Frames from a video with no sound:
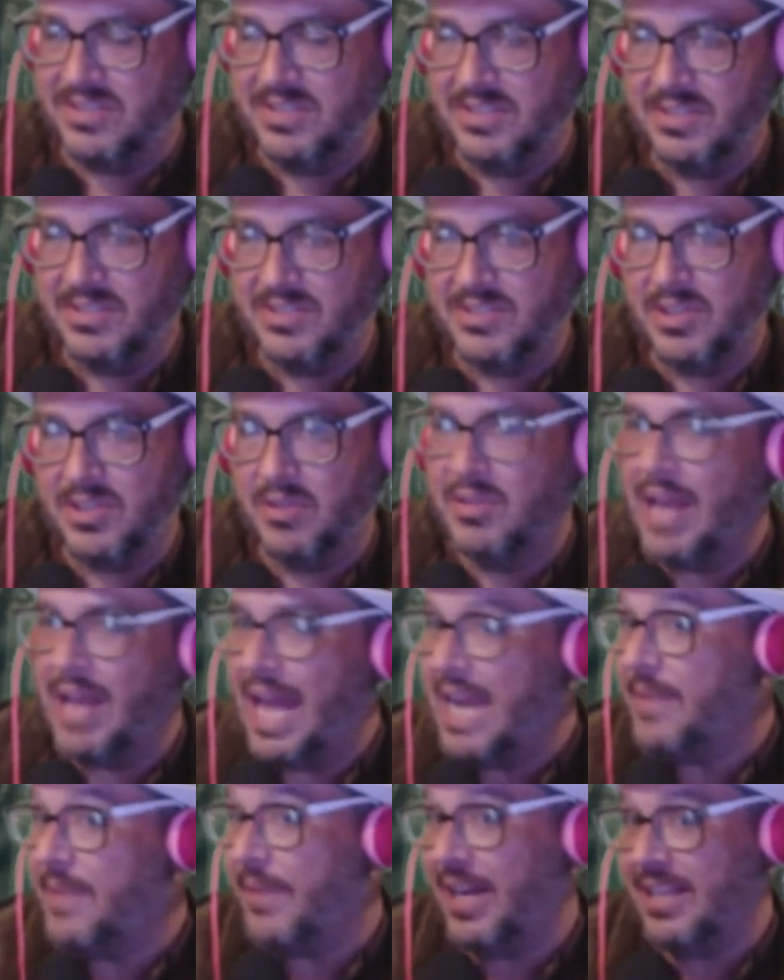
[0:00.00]
So
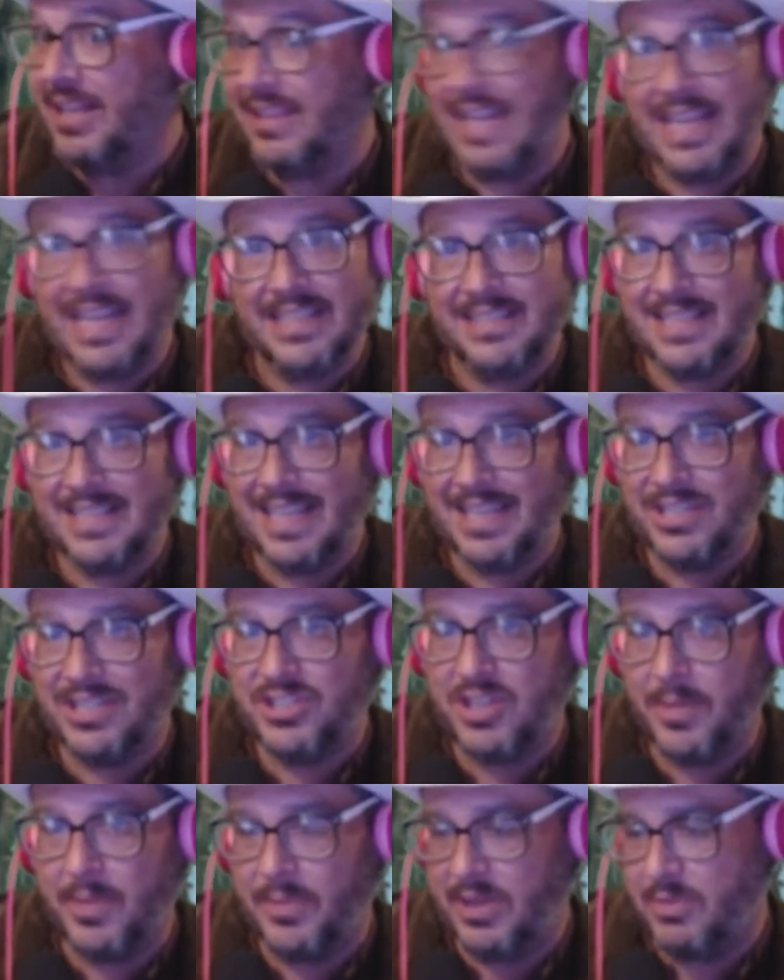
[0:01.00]
anybody last second
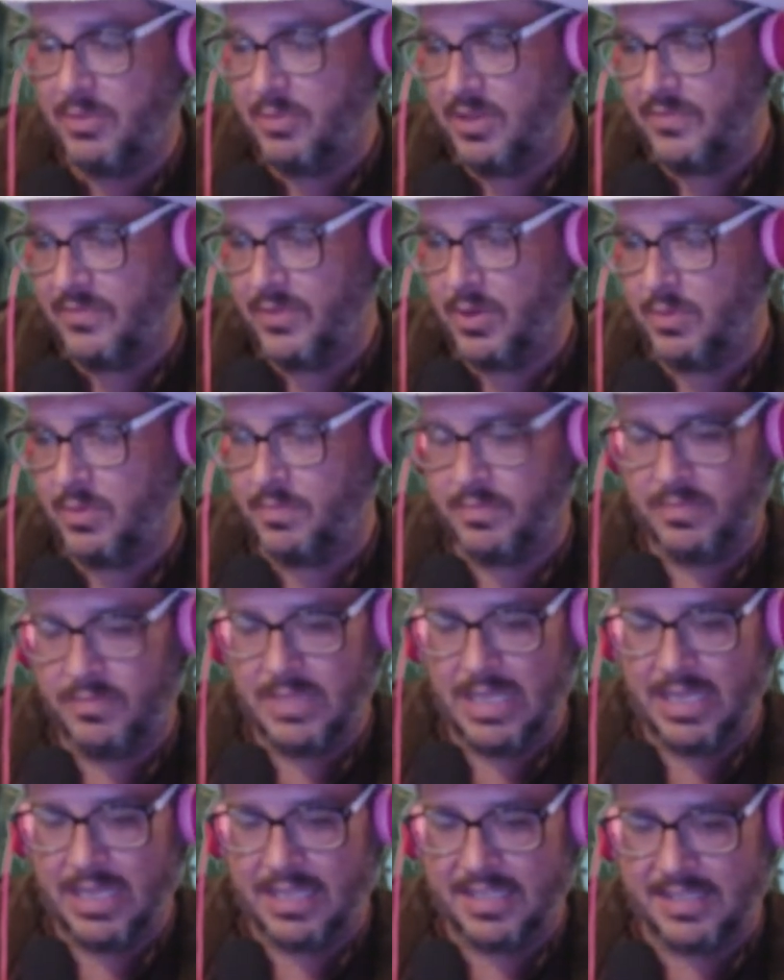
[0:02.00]
jumping in with a vote?
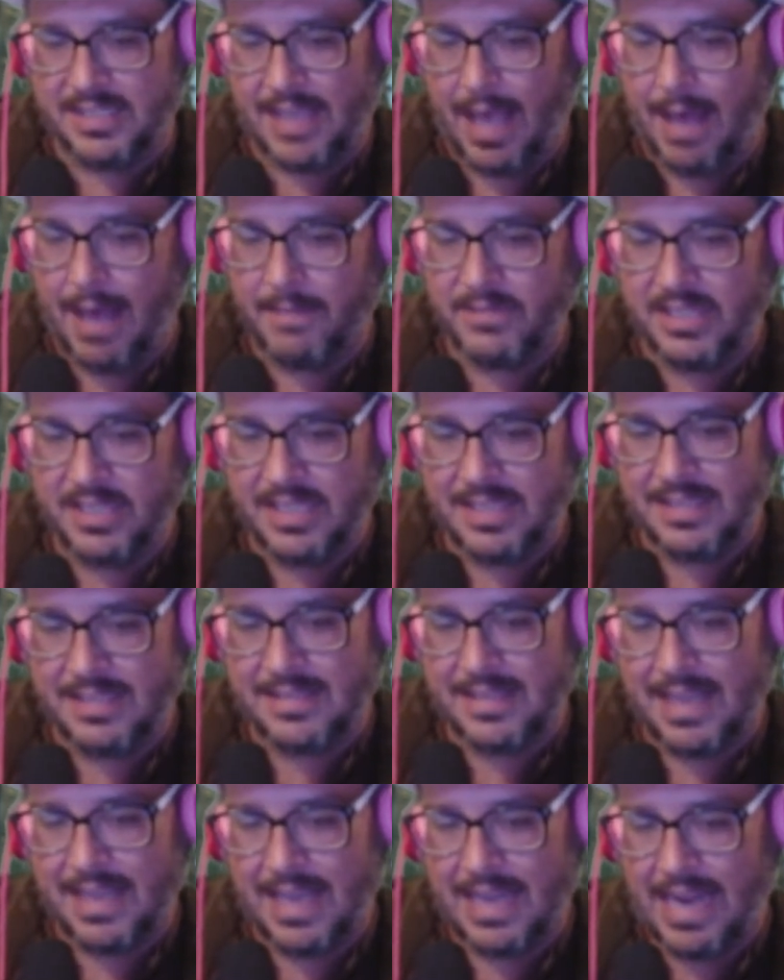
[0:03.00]
Because I'm gonna
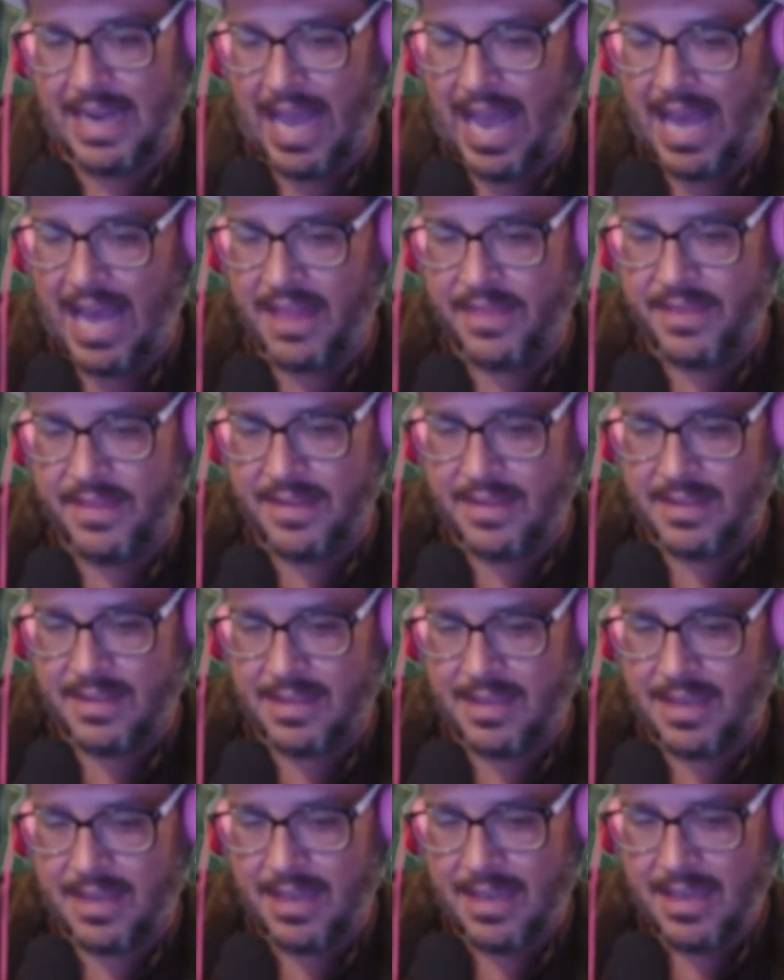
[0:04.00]
decide. I
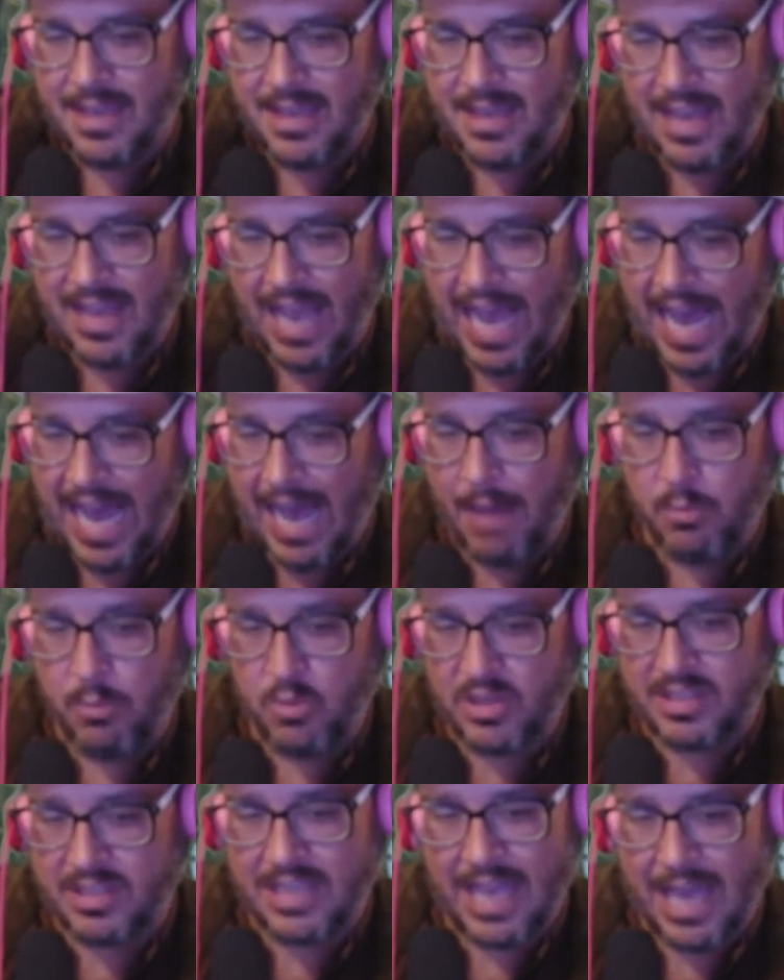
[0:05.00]
think I'm
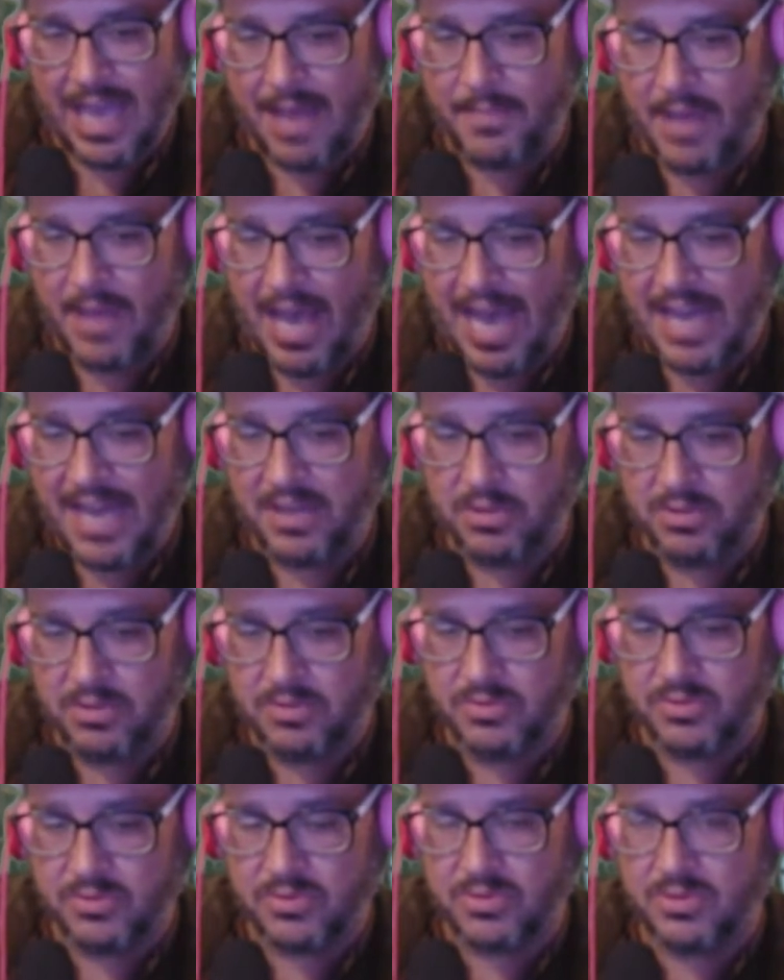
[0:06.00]
with Cap. I
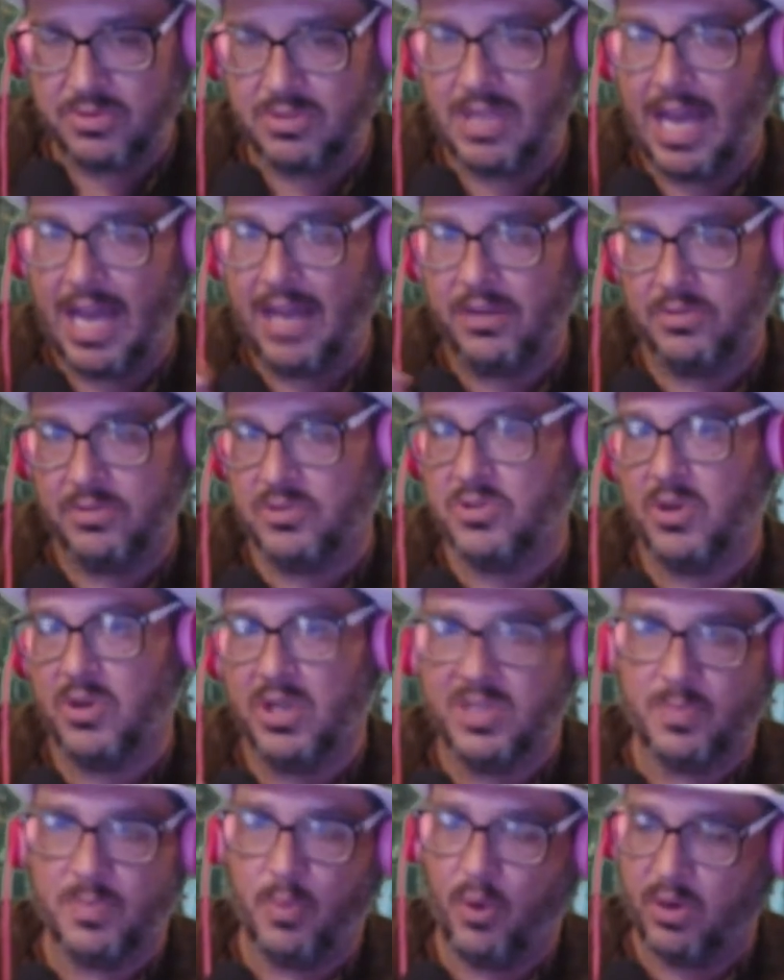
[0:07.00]
don't
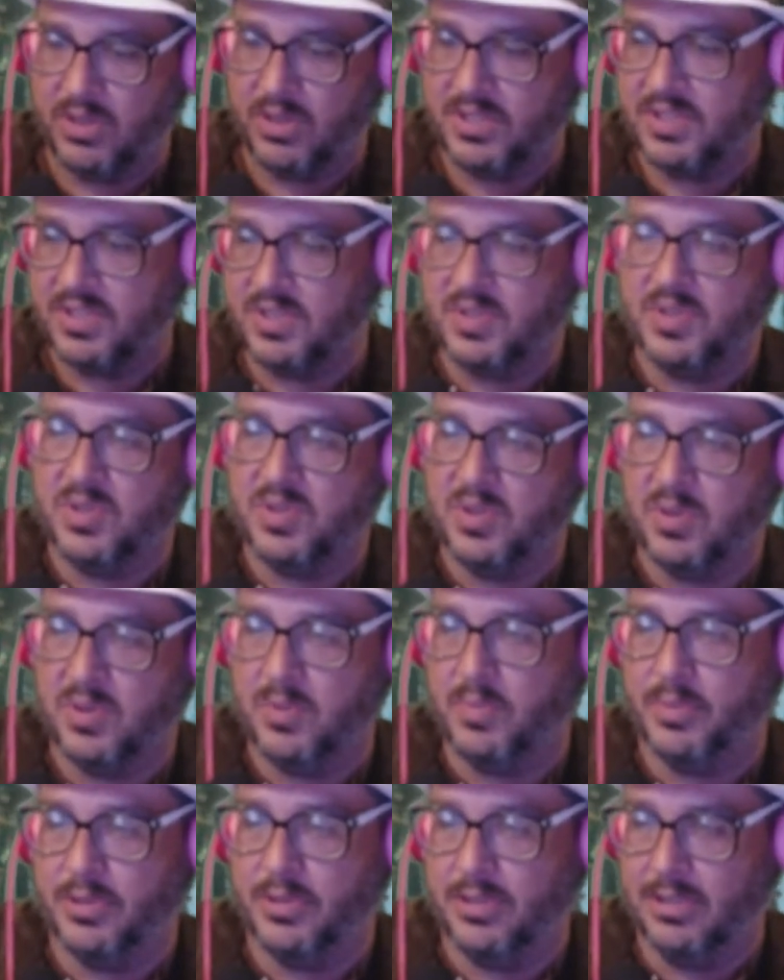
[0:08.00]
trust Boris's
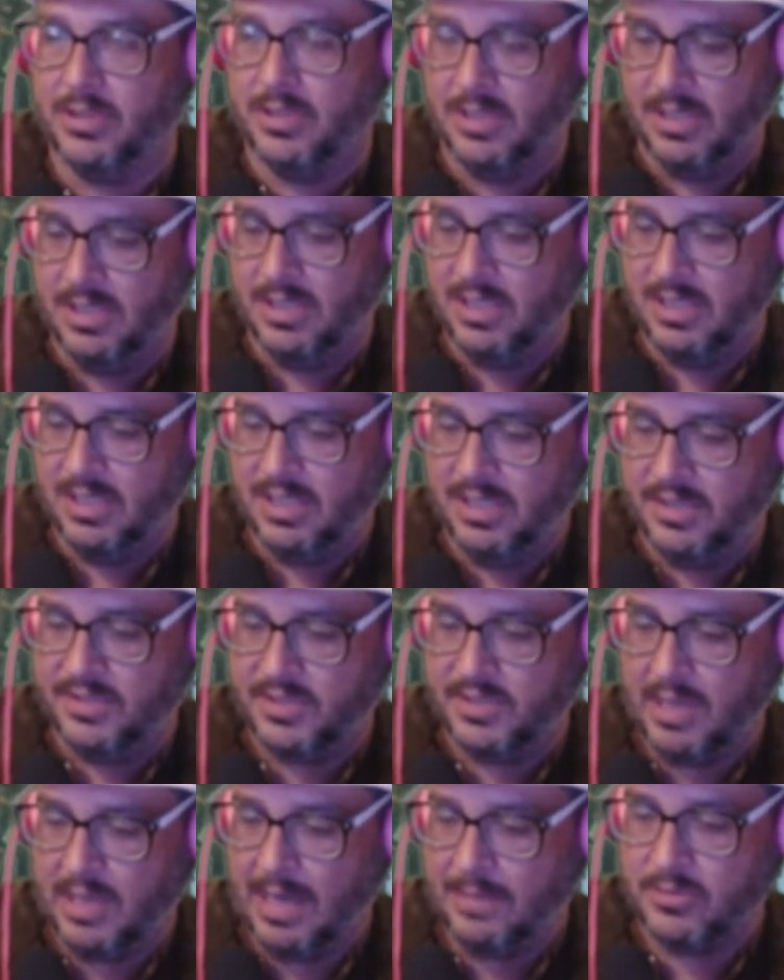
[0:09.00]
soup.
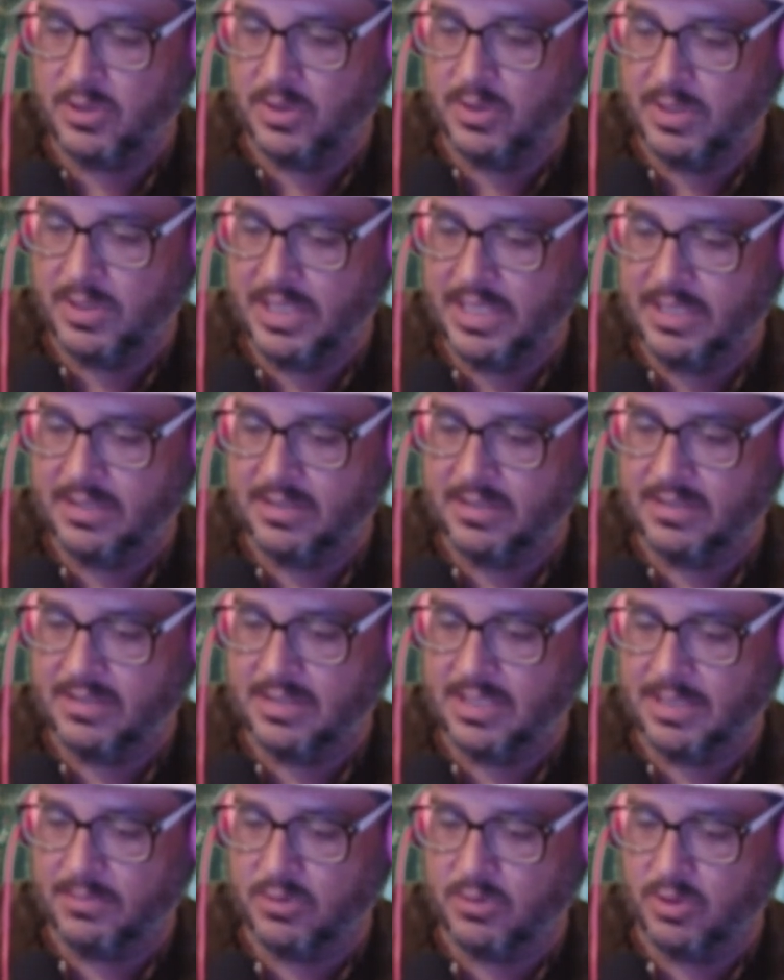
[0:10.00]
So I'm going
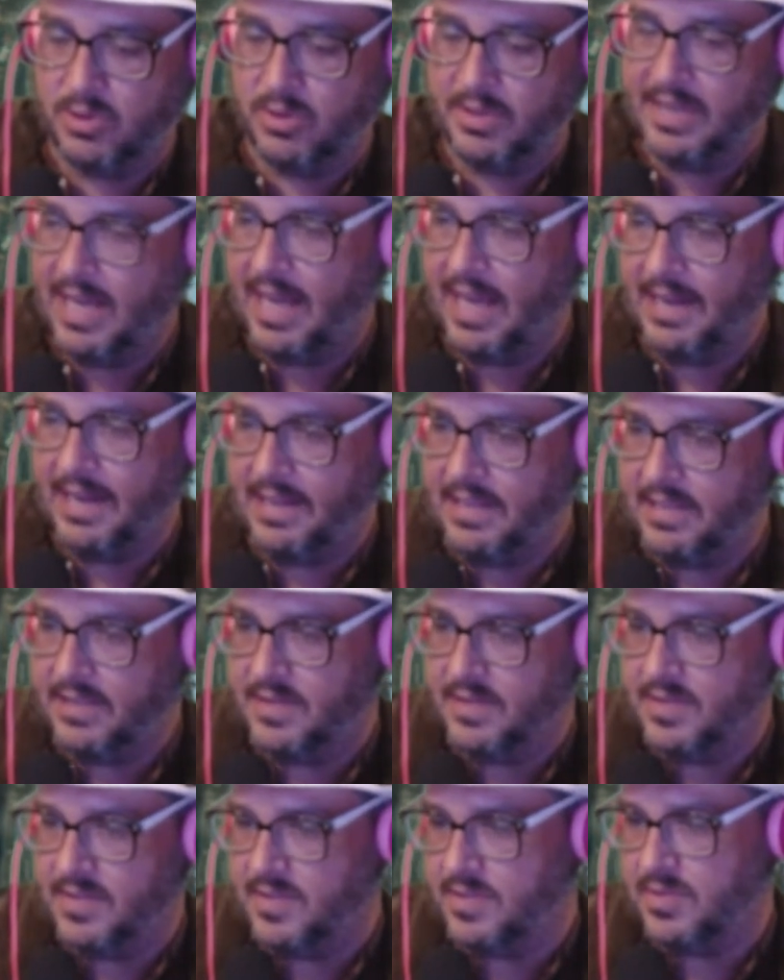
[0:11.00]
not
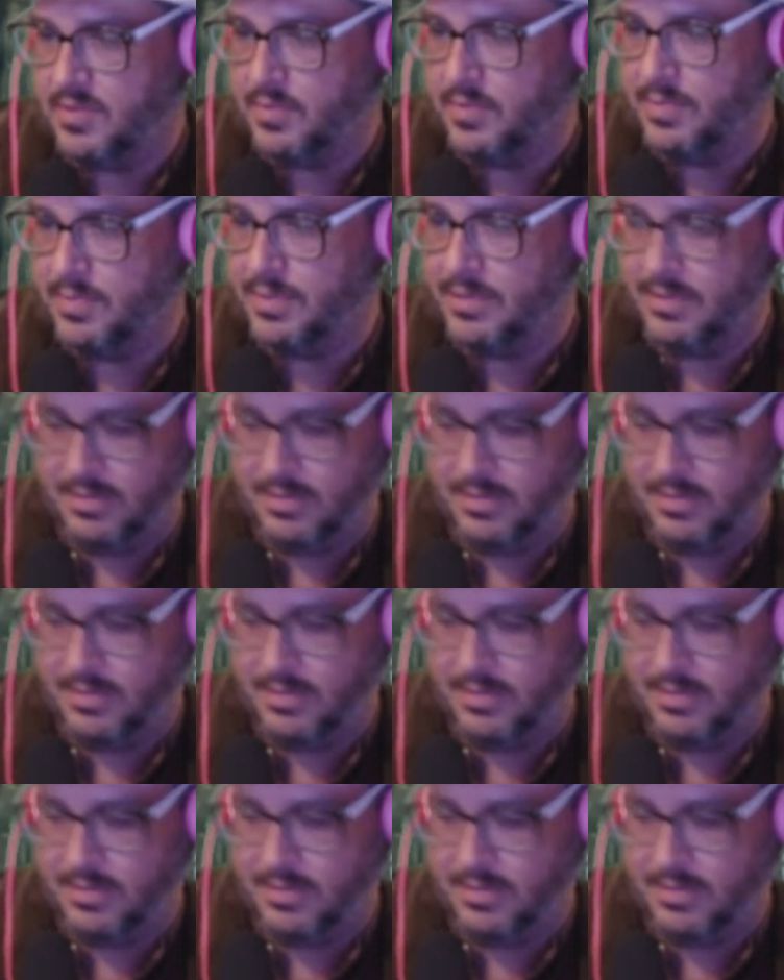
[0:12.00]
eating the soup.